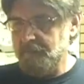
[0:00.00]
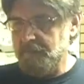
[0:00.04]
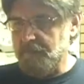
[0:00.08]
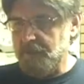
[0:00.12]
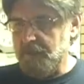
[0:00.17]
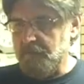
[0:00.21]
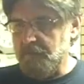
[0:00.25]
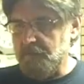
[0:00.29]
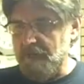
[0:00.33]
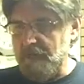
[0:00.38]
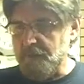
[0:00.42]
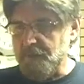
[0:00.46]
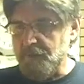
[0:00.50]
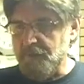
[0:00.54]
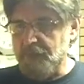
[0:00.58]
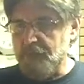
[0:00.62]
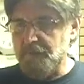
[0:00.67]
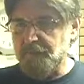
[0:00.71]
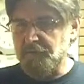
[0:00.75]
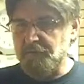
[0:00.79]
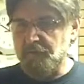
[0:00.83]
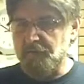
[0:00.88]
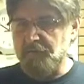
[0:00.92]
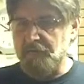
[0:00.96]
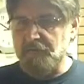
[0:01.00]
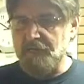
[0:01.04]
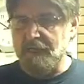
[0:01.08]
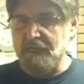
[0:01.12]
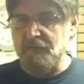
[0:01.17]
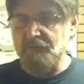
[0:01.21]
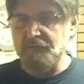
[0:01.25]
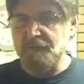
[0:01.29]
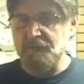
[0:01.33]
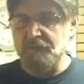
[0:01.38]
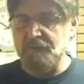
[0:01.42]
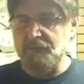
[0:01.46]
My process
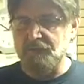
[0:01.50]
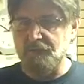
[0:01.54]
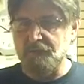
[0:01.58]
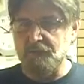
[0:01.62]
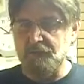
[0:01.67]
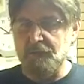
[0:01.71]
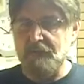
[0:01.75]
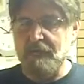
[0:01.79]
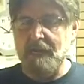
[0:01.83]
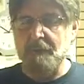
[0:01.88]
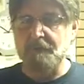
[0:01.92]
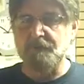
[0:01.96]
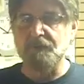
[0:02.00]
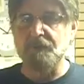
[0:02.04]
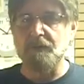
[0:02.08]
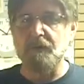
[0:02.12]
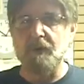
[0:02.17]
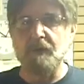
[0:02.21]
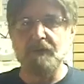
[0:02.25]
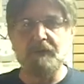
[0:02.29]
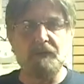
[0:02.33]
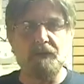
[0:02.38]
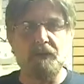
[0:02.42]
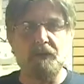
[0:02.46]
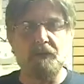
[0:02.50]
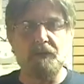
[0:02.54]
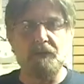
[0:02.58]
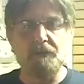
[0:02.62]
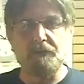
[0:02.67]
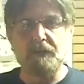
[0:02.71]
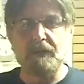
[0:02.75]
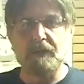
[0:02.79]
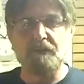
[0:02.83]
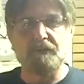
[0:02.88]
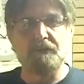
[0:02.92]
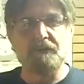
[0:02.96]
allows me to capture audio and
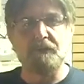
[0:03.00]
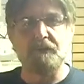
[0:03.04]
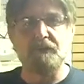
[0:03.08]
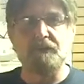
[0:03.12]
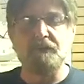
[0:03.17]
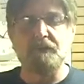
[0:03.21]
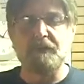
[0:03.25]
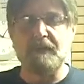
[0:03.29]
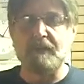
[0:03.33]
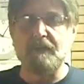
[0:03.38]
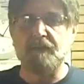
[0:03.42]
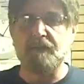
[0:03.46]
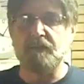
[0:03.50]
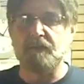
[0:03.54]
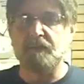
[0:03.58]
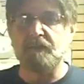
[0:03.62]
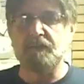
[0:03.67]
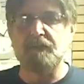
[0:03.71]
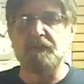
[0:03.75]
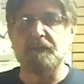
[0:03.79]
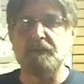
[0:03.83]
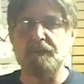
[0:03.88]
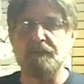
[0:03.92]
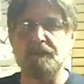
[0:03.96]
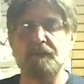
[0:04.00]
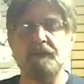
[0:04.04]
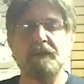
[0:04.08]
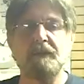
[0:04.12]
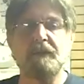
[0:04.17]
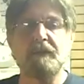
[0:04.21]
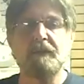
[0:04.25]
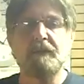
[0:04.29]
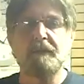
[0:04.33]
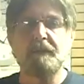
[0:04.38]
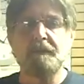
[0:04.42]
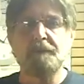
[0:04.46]
transfer it to an Edison cylinder
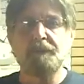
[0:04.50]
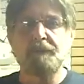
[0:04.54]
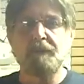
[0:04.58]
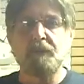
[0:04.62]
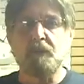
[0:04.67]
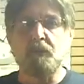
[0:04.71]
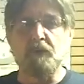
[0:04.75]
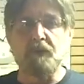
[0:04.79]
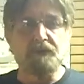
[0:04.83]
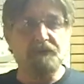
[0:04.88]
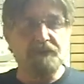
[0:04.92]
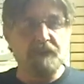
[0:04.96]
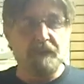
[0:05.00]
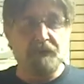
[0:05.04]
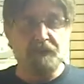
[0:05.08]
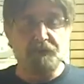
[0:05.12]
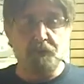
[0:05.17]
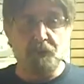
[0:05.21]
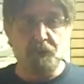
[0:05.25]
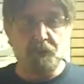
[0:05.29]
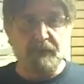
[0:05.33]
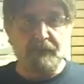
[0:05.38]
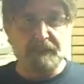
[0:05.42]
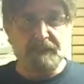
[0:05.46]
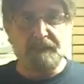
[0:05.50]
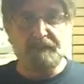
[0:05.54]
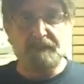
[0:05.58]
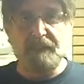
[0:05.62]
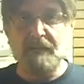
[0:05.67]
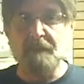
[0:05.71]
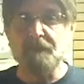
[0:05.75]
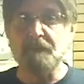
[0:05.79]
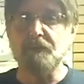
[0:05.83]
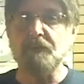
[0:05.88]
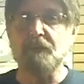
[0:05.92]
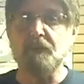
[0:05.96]
where it sounds more like a
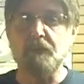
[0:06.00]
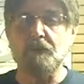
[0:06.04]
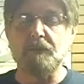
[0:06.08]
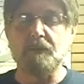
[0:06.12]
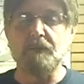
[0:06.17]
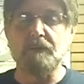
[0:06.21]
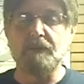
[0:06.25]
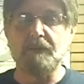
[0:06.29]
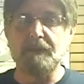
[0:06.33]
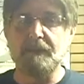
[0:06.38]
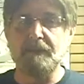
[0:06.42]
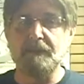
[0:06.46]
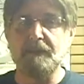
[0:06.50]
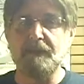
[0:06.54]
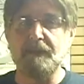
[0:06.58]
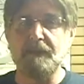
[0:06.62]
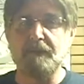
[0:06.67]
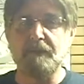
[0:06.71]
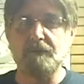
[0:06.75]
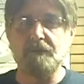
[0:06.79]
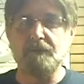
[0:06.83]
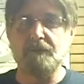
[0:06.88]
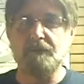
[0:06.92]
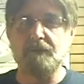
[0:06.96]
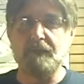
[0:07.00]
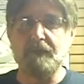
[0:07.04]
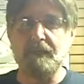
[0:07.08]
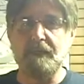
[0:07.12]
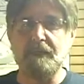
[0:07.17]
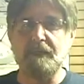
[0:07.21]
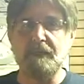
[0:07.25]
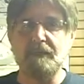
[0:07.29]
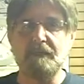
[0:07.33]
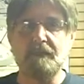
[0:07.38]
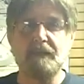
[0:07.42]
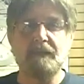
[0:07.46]
tape recorder than it does
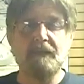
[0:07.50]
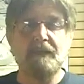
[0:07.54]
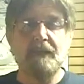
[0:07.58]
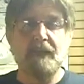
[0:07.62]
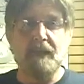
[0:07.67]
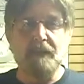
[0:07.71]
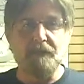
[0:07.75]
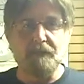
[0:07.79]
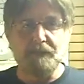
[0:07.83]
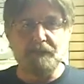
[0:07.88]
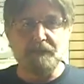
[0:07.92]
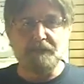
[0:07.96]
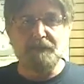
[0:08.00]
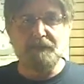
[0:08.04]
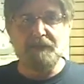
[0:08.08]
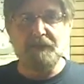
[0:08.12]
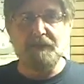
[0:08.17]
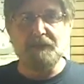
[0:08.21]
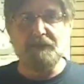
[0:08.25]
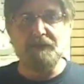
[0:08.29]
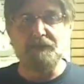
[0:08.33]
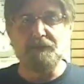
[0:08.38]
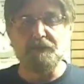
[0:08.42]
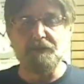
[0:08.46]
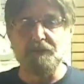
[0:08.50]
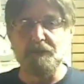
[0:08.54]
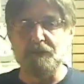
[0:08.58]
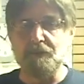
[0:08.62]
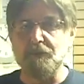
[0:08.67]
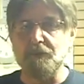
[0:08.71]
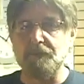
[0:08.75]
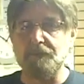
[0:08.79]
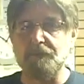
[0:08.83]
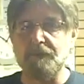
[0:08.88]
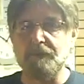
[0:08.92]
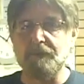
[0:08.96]
a
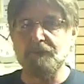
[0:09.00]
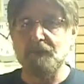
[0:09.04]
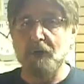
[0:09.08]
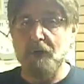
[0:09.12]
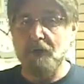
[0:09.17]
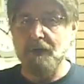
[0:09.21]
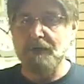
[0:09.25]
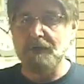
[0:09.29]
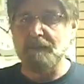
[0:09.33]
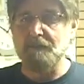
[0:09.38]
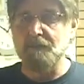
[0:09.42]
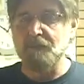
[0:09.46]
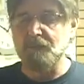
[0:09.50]
110-year-old talking